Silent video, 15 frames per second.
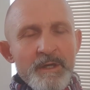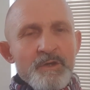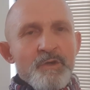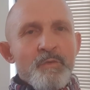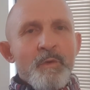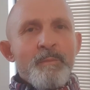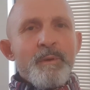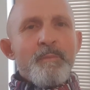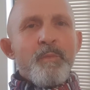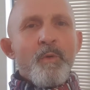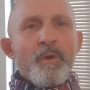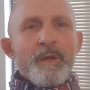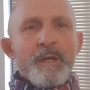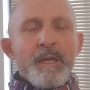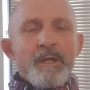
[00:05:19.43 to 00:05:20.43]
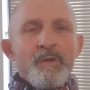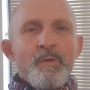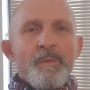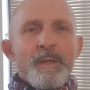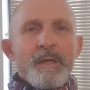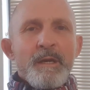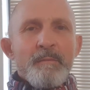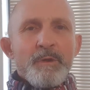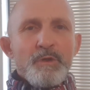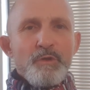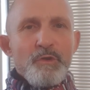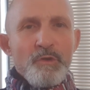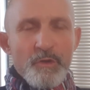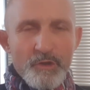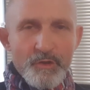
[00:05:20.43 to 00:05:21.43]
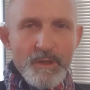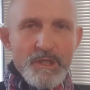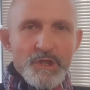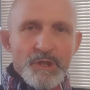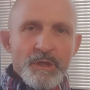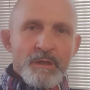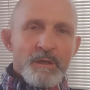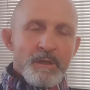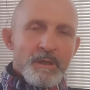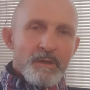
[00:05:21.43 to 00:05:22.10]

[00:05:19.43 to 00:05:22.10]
and you will be born again. You will become a new creature.